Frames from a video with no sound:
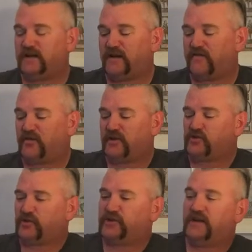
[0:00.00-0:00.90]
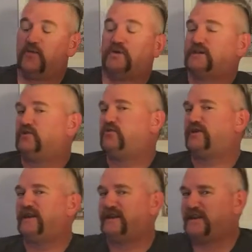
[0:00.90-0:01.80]
I've got the trusty Whisky Tour
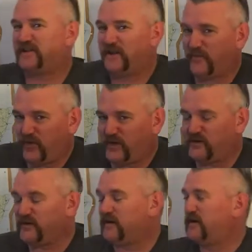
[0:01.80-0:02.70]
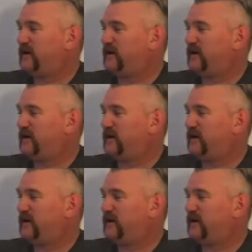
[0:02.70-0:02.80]
Guide Keith pointer,